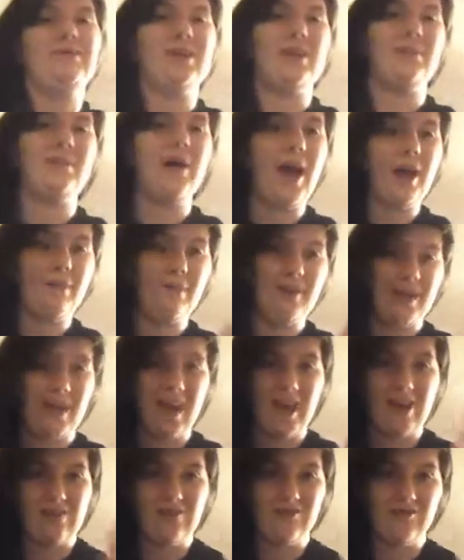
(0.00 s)
I mean, I'm happy
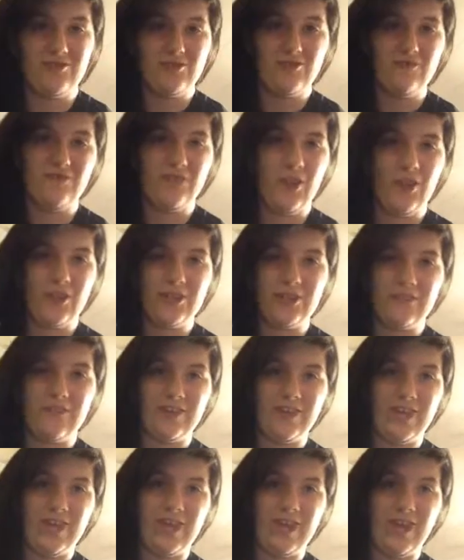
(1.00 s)
now. I'm doing vlogs
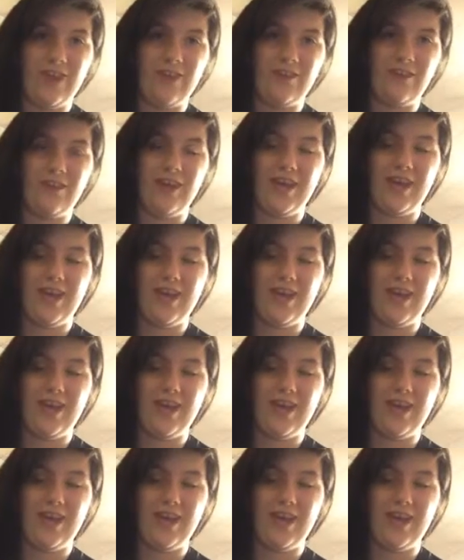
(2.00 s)
every day now.